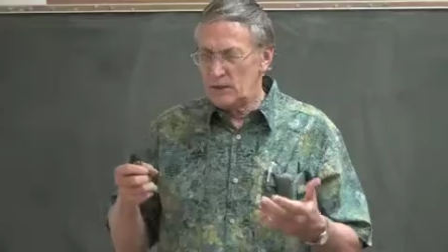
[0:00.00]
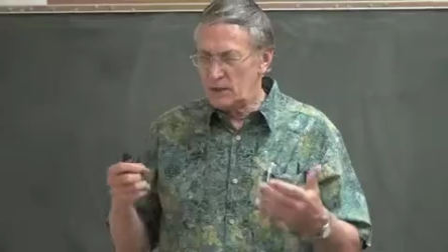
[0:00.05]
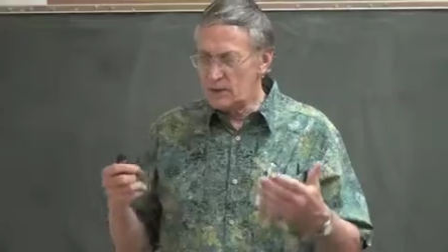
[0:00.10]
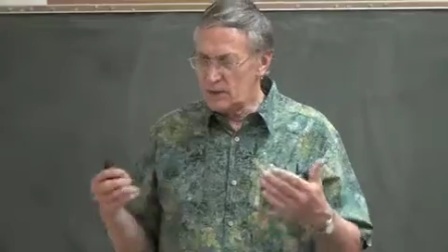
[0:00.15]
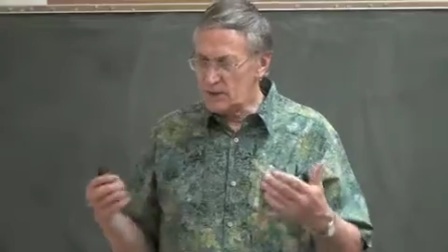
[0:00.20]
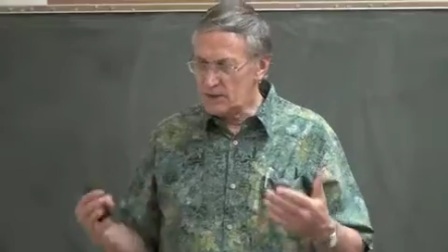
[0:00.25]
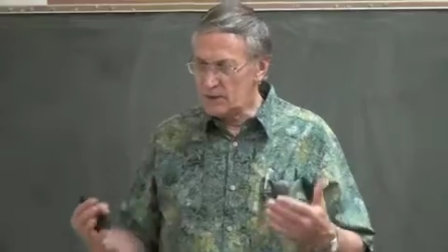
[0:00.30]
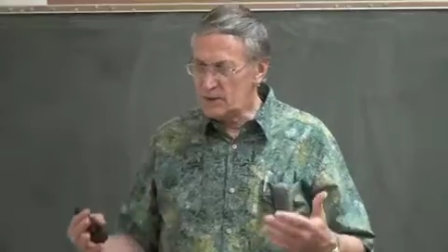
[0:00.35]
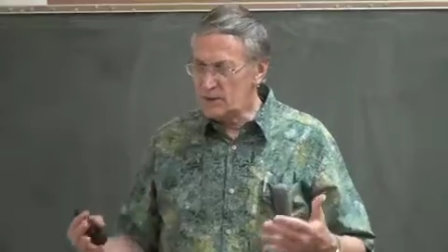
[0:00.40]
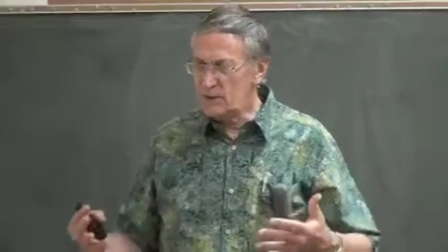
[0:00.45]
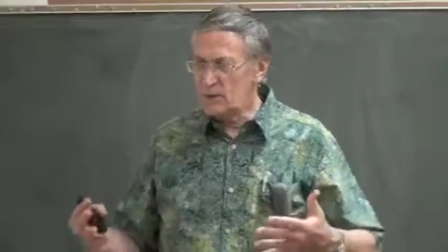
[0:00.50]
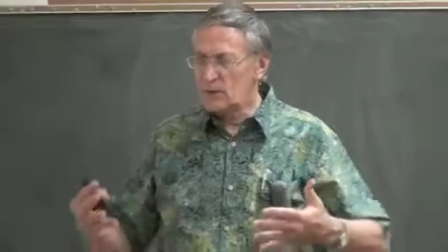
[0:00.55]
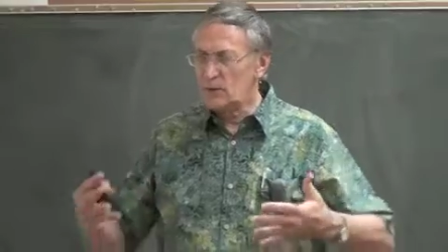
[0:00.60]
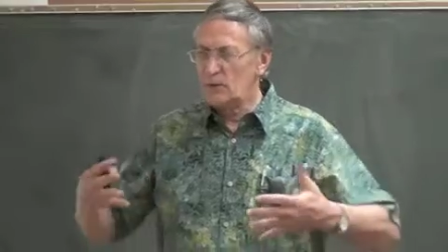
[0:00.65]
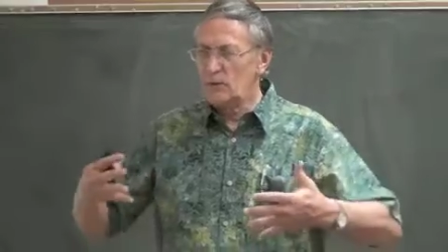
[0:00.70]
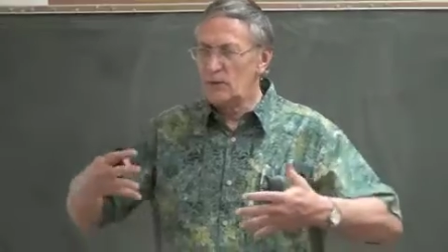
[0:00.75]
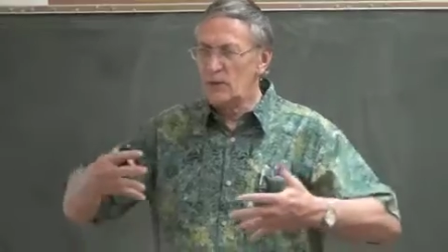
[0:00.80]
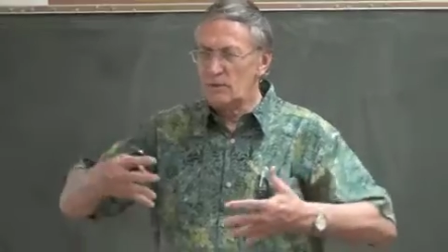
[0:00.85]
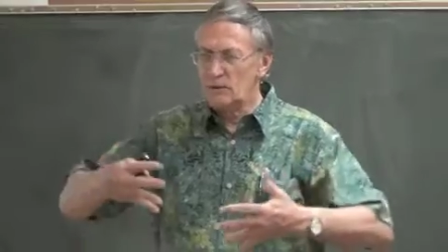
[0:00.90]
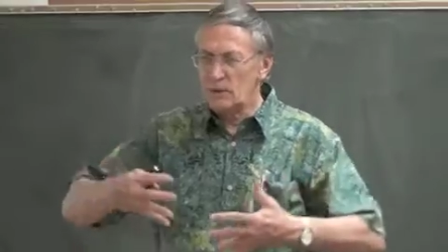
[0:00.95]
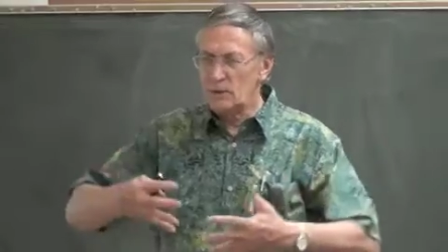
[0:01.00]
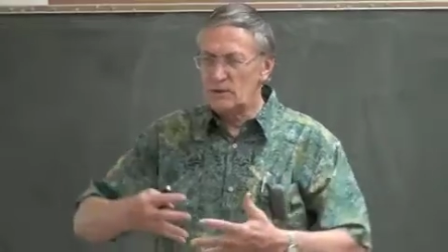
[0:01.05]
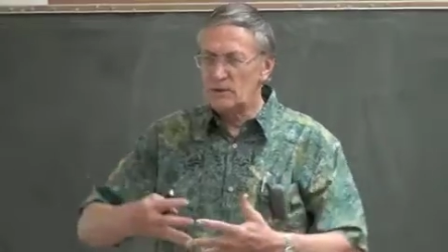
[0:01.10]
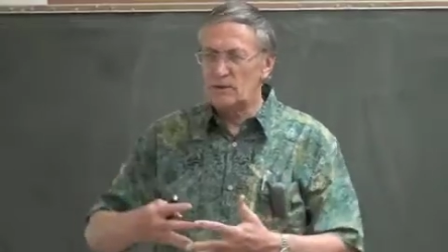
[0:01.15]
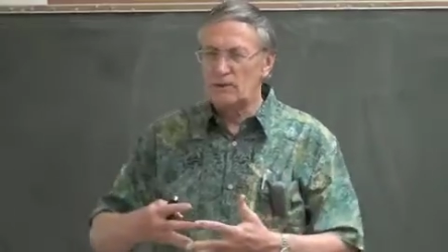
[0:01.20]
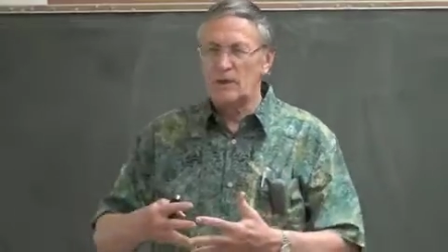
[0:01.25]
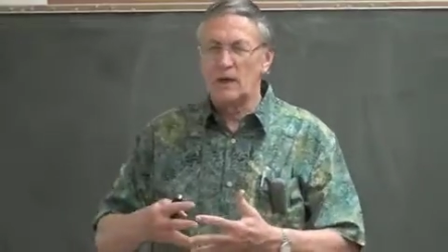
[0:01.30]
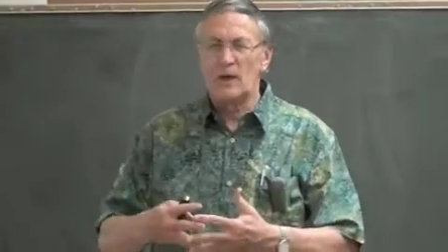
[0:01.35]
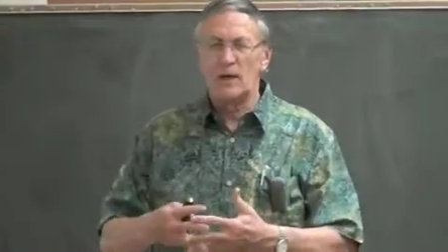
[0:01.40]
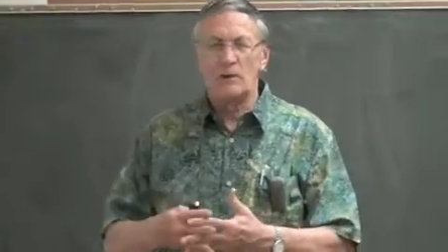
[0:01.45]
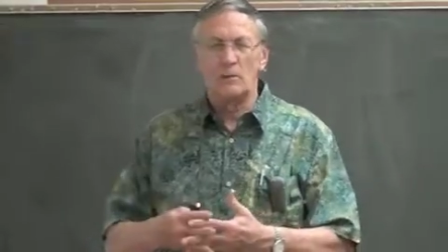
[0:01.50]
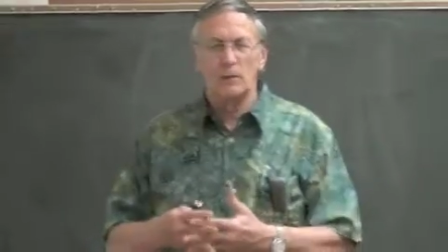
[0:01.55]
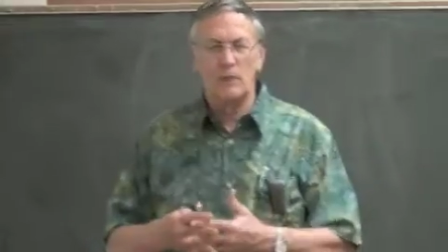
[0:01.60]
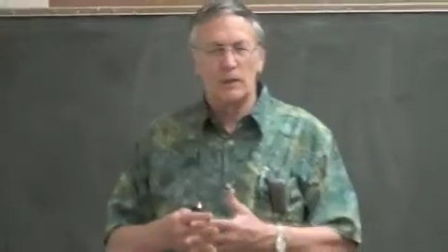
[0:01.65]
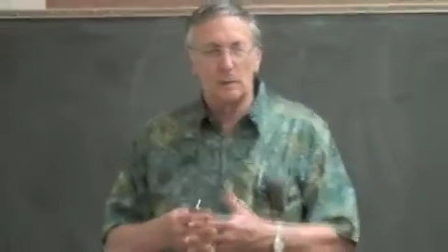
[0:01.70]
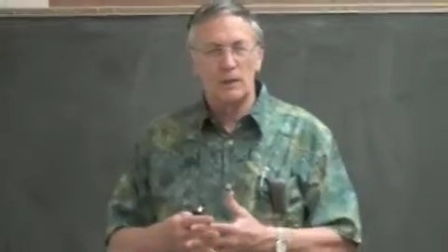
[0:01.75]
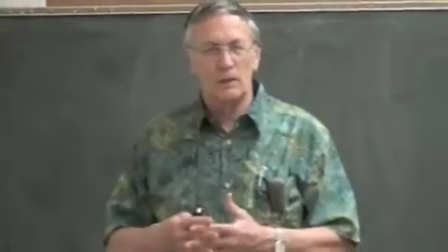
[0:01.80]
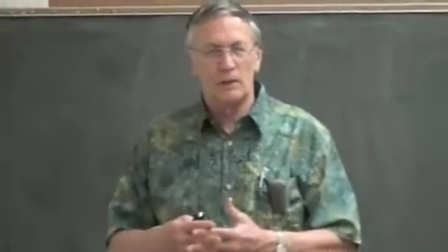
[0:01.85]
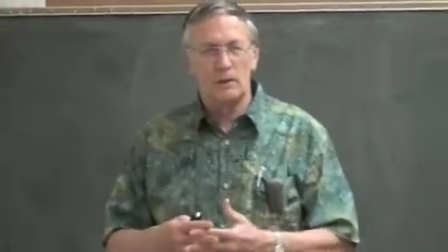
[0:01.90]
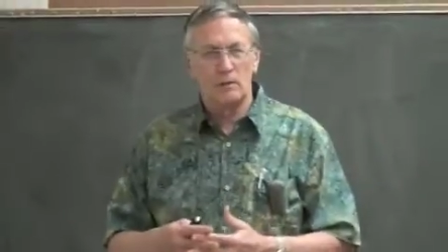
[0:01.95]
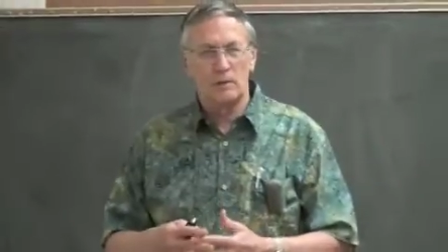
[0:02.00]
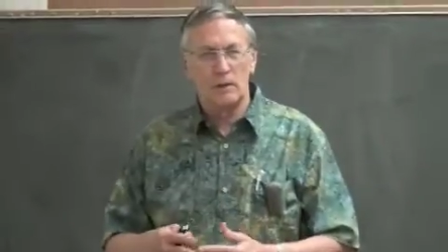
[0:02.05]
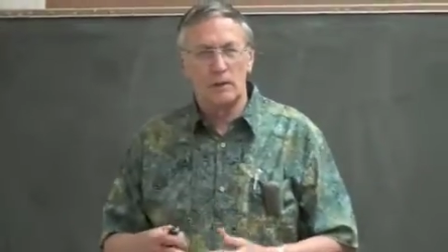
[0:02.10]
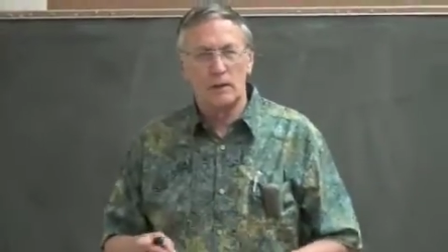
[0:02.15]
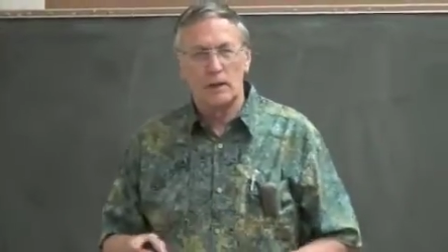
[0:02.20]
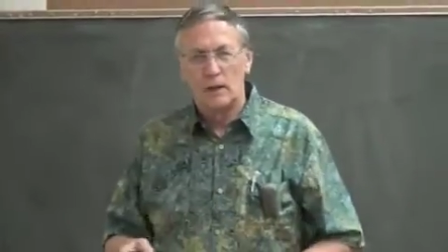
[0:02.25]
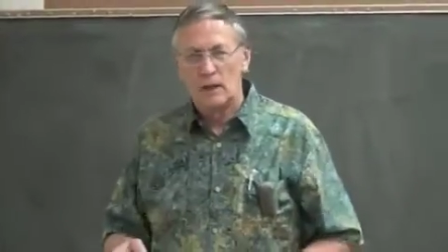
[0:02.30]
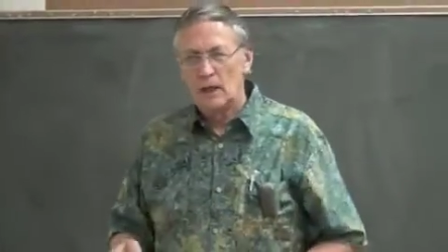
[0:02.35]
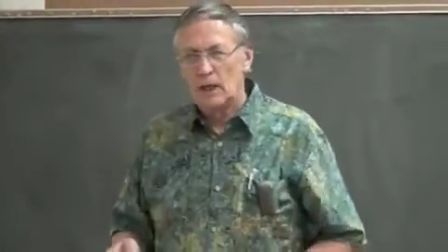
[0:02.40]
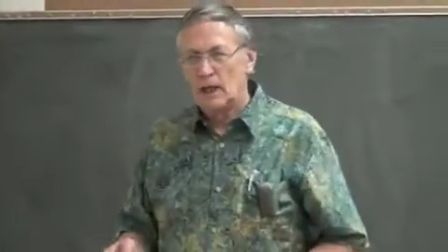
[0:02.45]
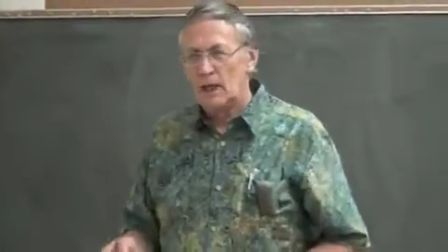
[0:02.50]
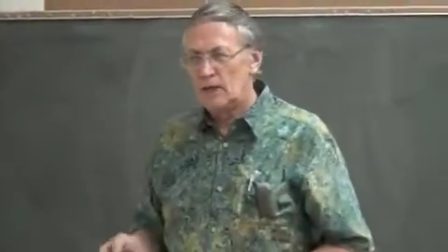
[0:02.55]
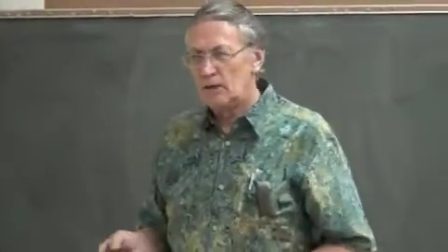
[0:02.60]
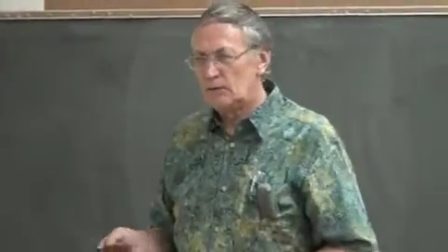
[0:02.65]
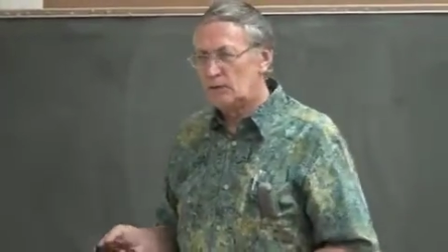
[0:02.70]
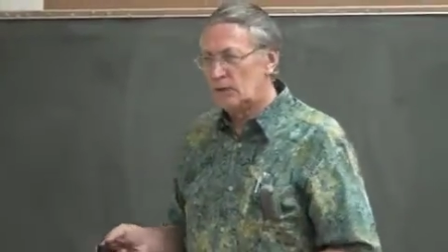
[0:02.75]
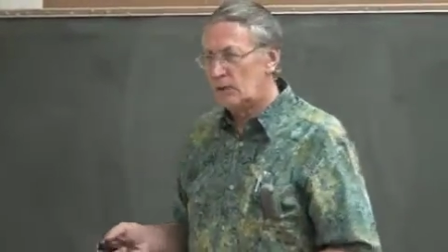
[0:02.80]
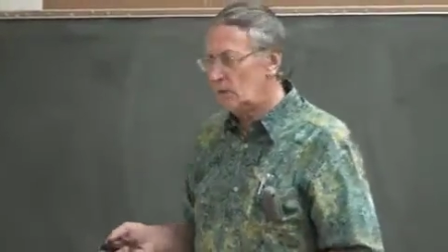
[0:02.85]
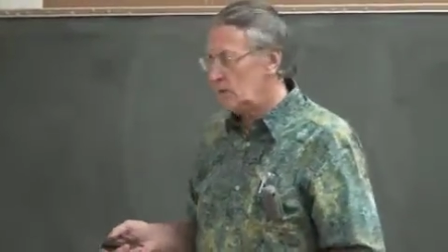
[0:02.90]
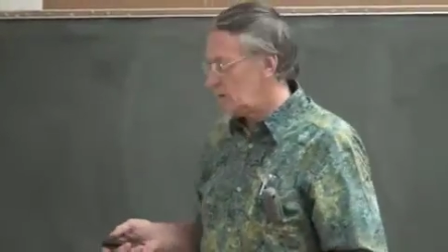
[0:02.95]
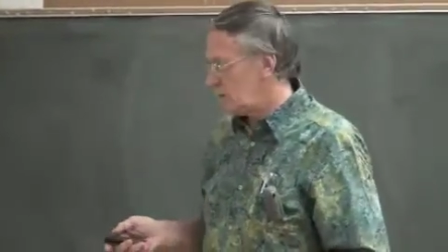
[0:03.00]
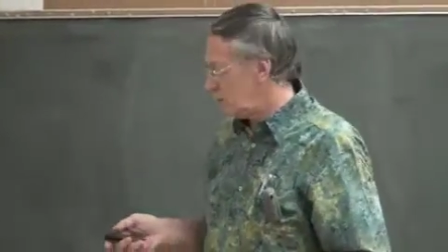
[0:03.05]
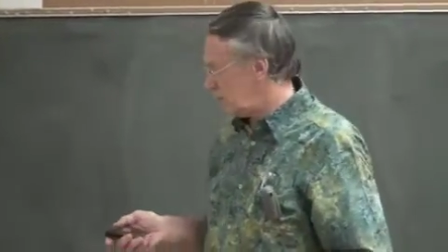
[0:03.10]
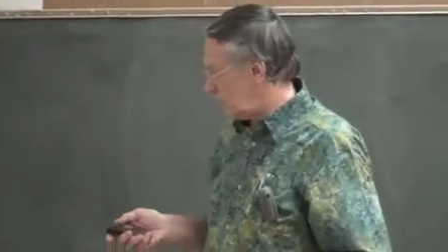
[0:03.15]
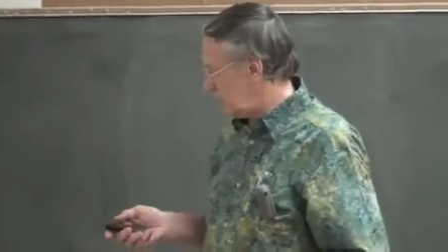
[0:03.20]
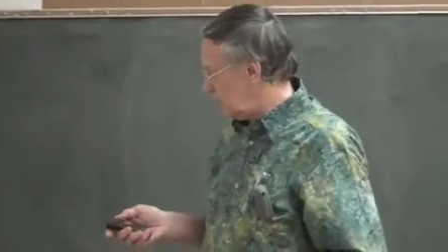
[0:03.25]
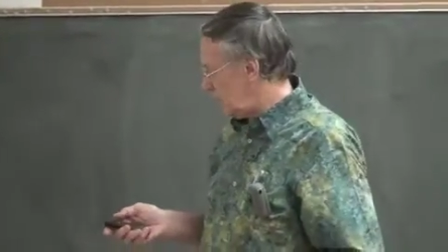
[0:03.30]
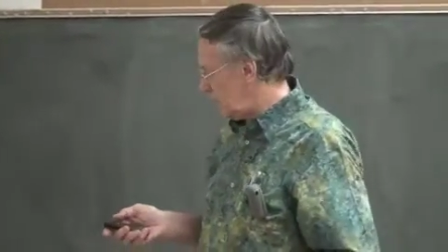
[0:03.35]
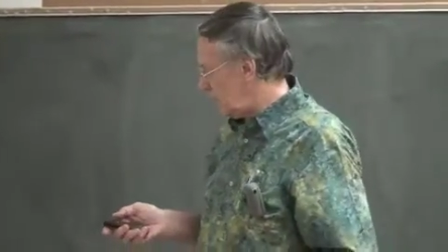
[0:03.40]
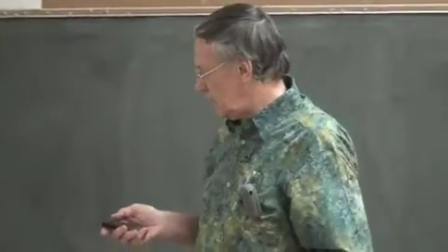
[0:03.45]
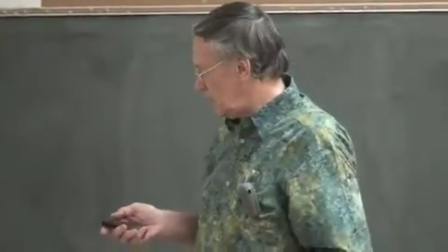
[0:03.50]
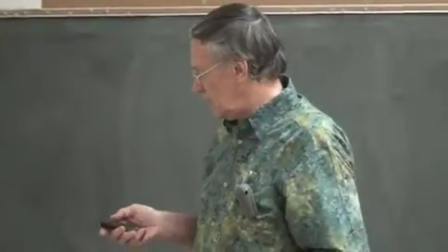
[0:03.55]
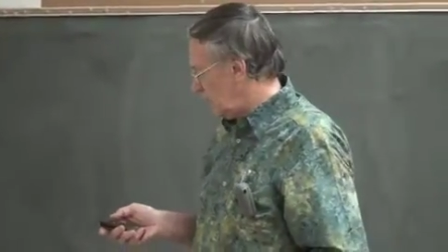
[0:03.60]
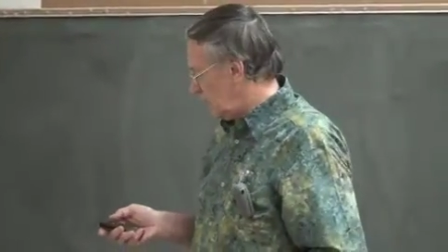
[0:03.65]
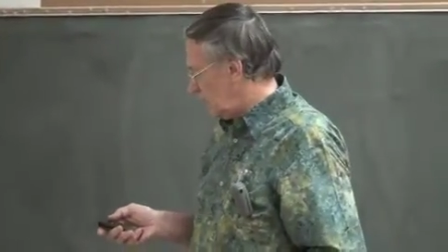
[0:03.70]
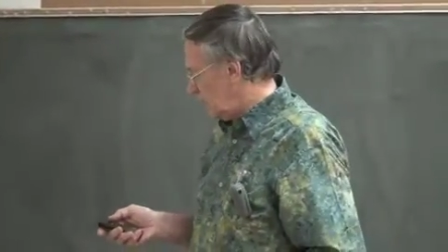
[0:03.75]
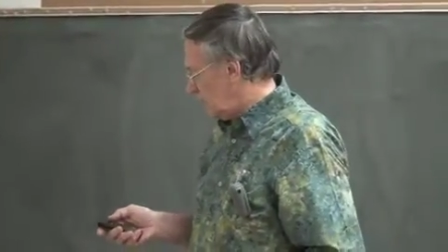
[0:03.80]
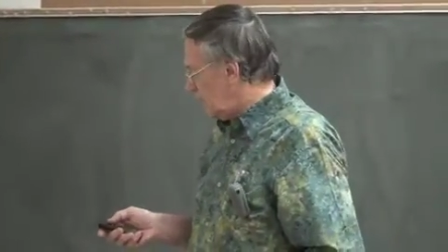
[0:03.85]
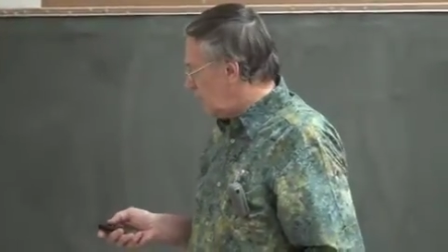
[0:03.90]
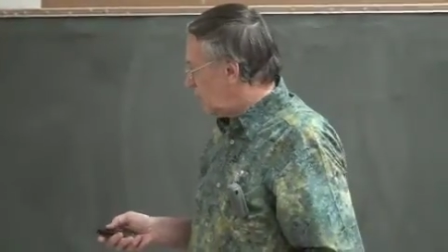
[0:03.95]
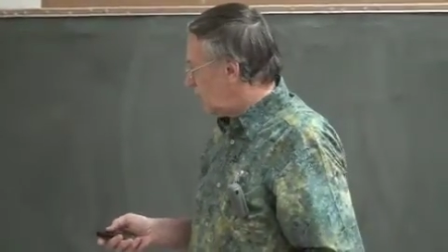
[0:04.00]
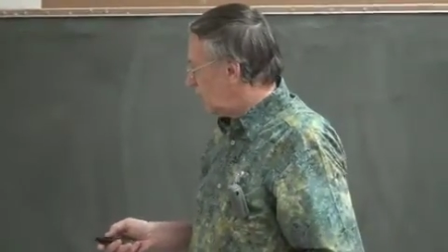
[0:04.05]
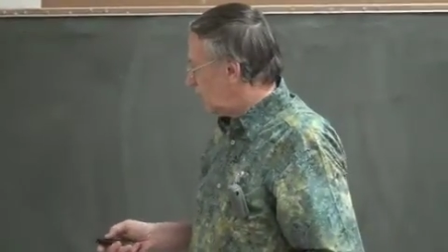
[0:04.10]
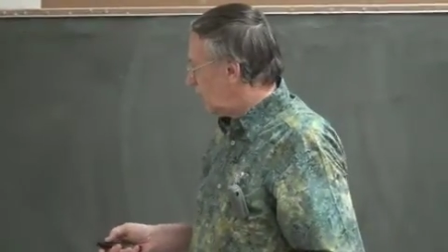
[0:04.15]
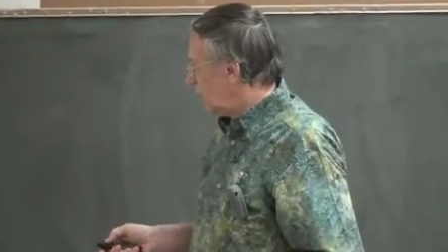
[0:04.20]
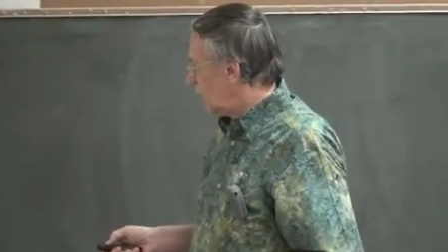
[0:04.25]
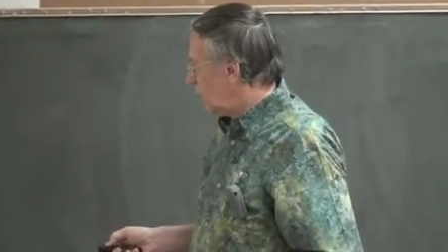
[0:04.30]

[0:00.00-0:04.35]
this is agreements of how we're going to run. And so there would be this